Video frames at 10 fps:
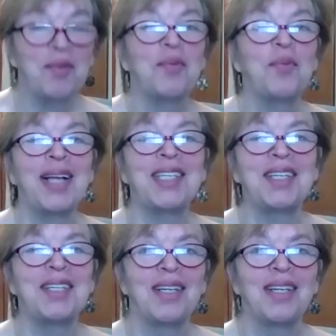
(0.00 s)
but you'll be
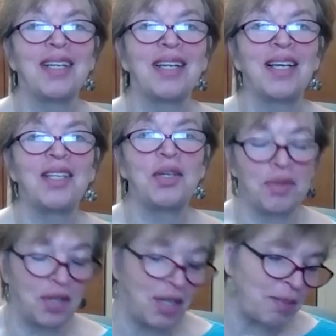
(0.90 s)
shot. Yeah, I
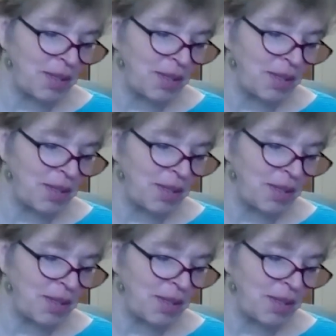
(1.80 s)
get. You could,